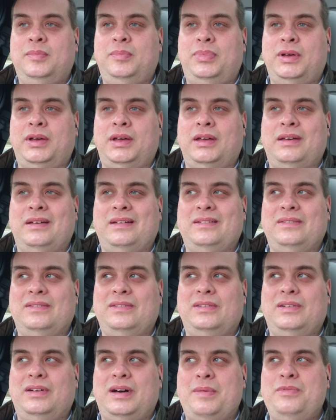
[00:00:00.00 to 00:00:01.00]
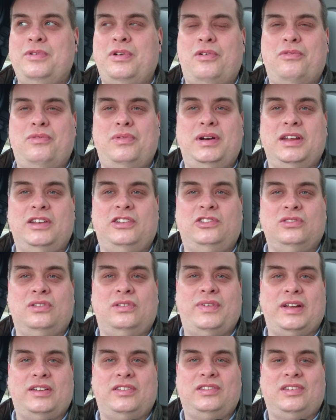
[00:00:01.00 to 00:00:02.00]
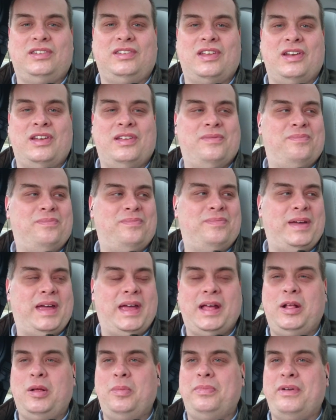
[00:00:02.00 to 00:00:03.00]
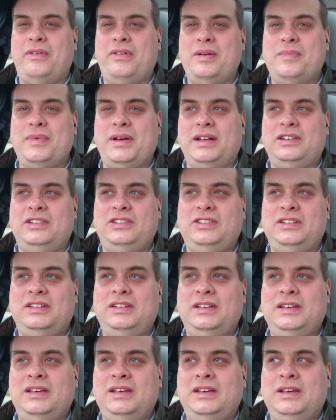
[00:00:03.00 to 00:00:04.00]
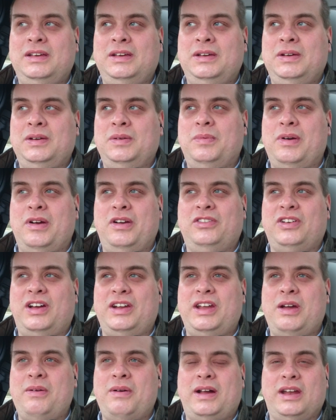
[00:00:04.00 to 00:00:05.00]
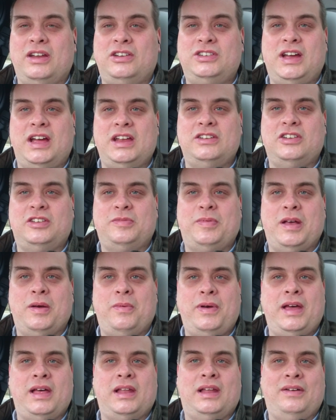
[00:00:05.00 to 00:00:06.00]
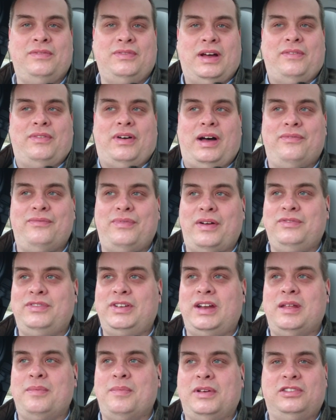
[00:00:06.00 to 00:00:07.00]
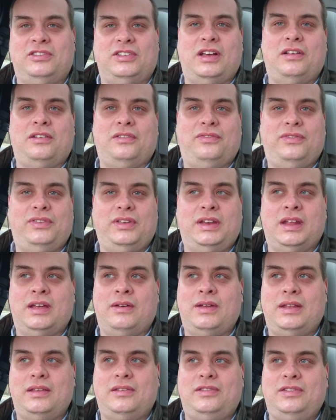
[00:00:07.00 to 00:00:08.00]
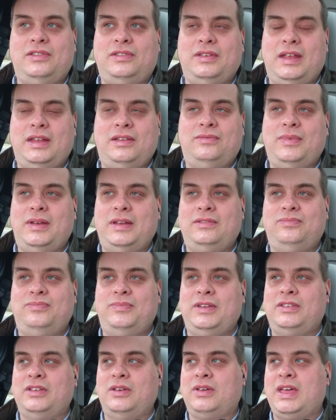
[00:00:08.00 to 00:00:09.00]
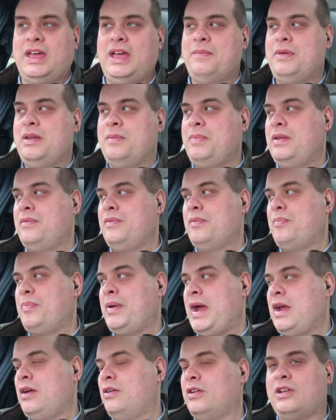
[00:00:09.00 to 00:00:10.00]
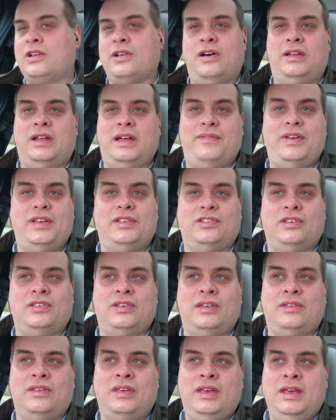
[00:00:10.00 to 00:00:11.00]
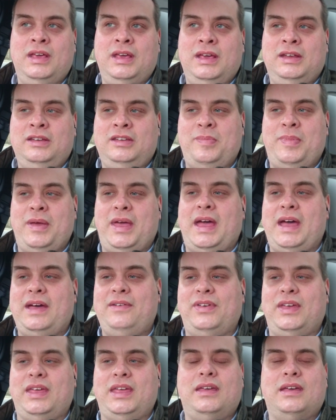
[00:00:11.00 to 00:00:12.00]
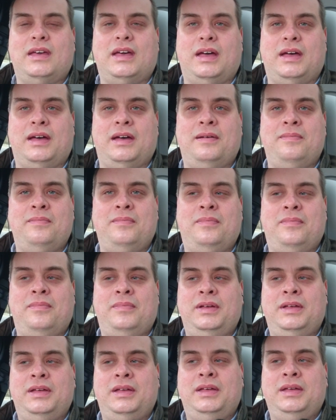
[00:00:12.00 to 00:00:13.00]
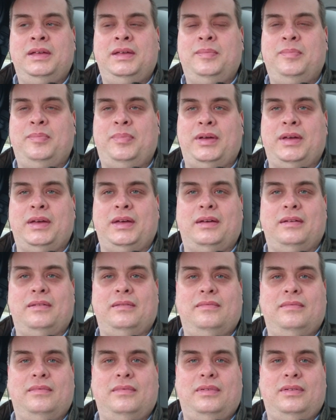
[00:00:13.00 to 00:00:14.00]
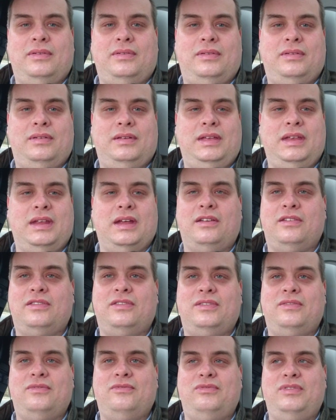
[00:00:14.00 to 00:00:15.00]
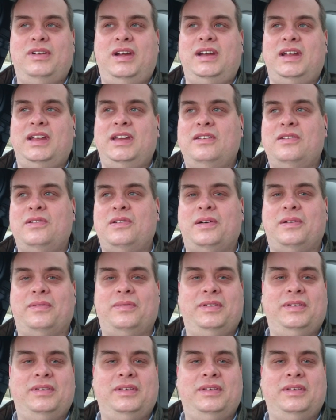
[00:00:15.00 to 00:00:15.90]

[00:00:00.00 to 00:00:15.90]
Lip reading: but I'm not really sure that's going to help very much. Whereas I know how to change a spare wheel. I've done it myself. You know, it's okay. I mean, it'd be a bit of a pain on a car like this because it's a bit heavy. But you know, it's really not